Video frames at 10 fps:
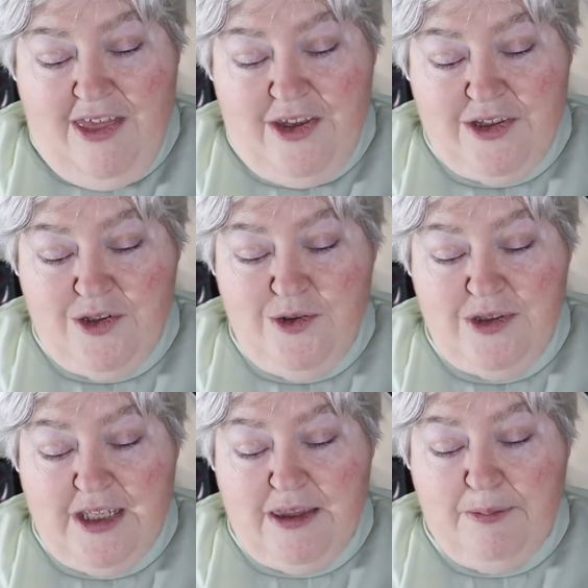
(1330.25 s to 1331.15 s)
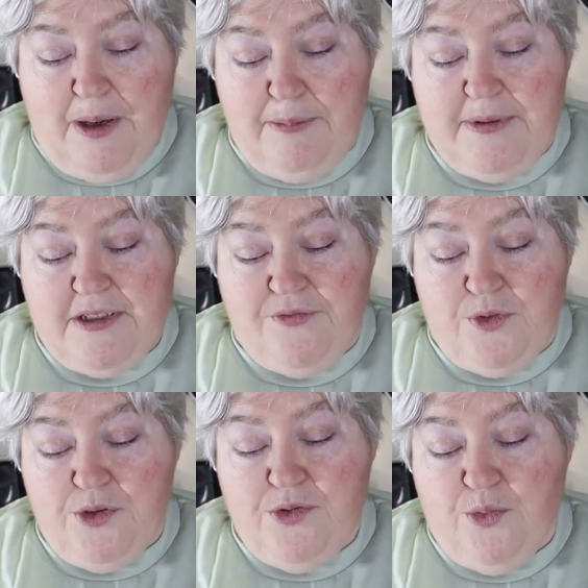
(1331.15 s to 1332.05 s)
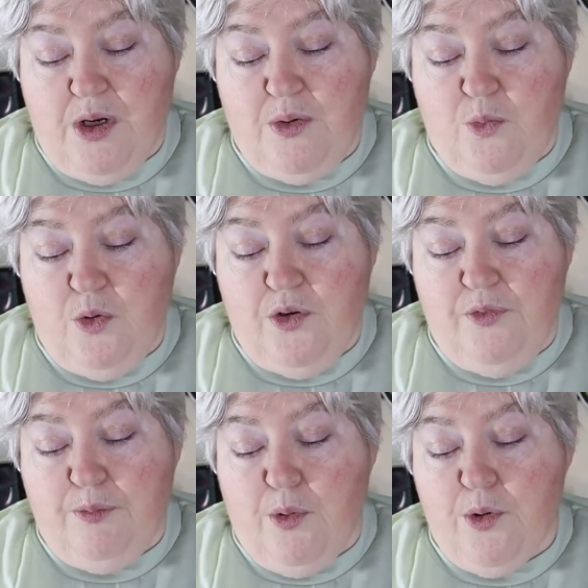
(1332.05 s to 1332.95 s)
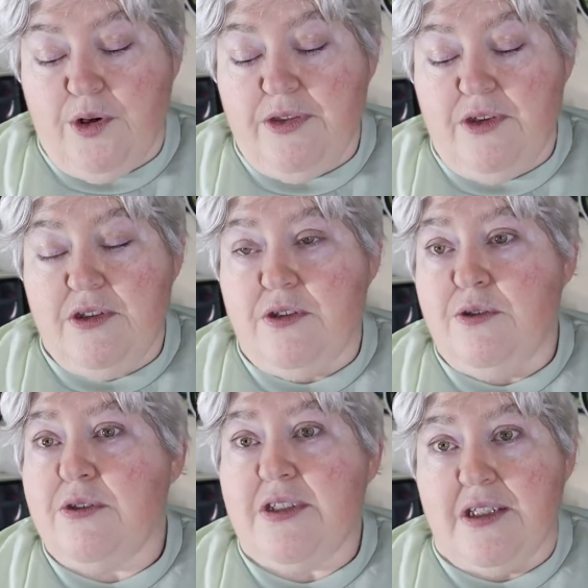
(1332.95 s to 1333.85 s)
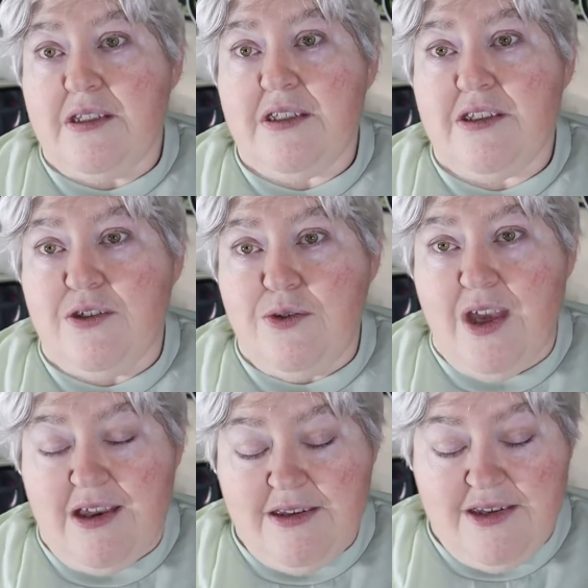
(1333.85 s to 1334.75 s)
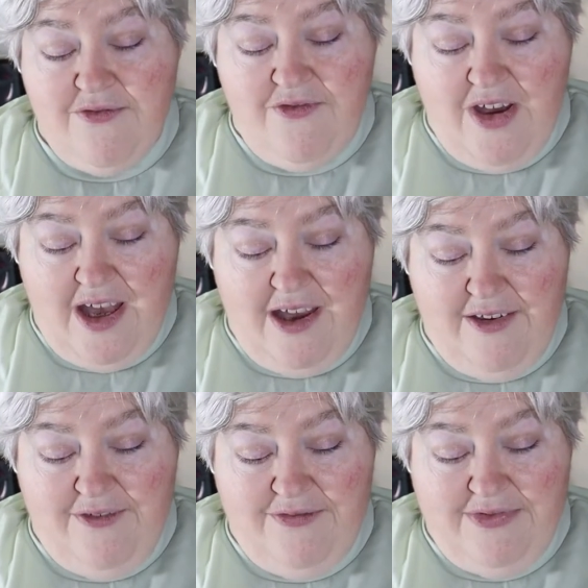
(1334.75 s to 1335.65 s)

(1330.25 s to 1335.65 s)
The zoo said the pup is the first red wolf born at the zoo since 2005.